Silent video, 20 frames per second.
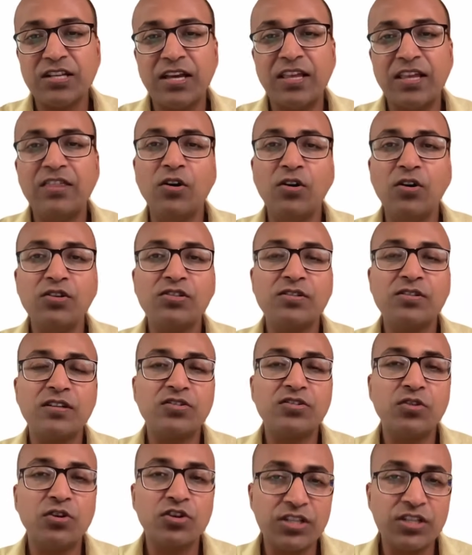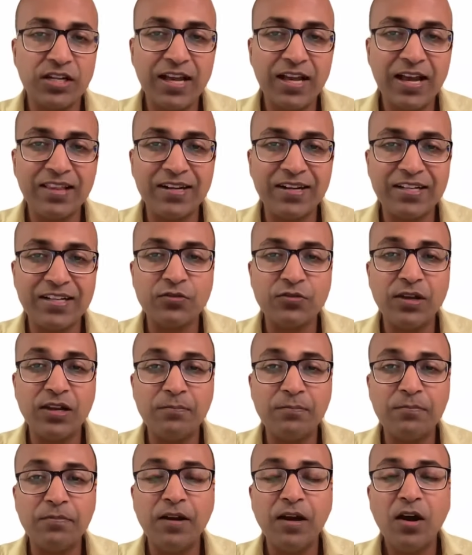And those social gatherings
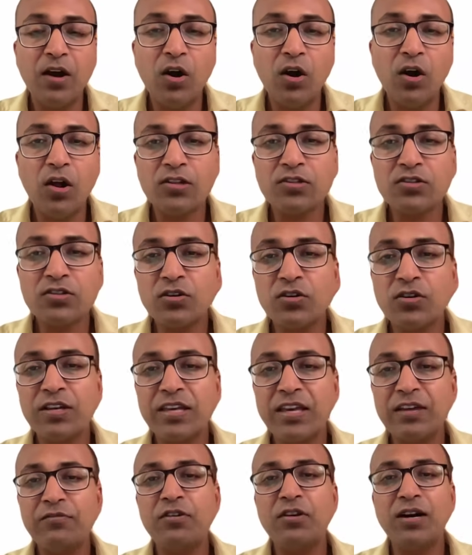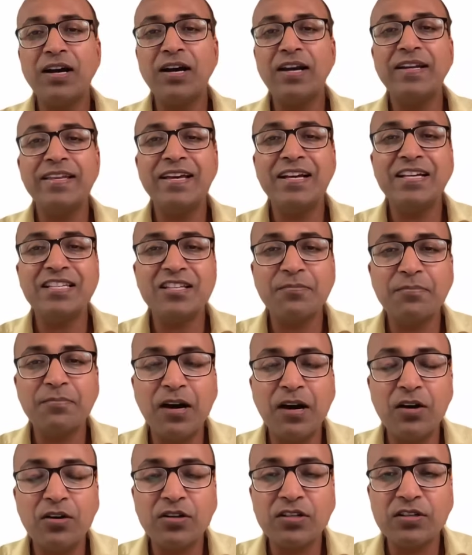will also give you ideas
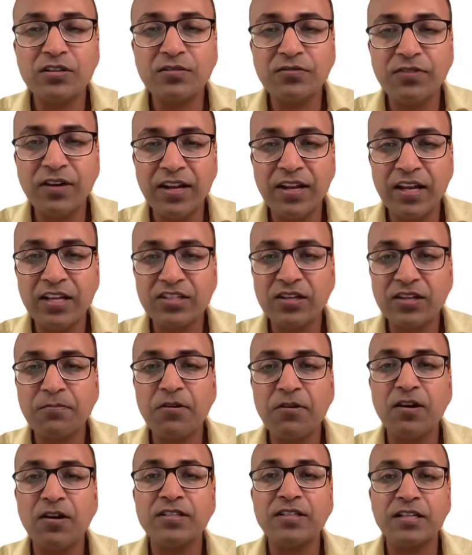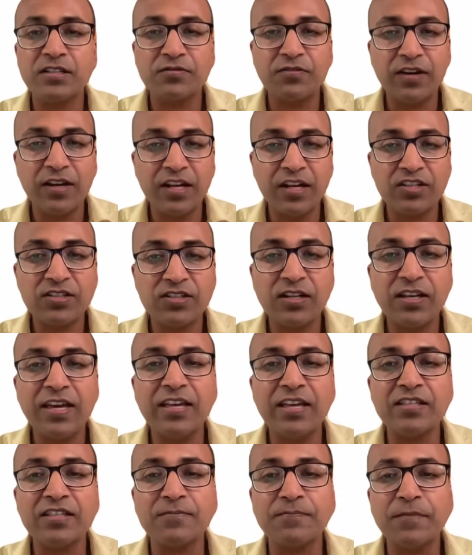about financial projects, financial
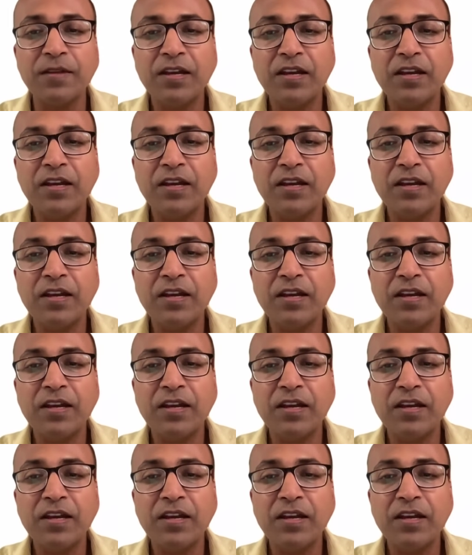gains.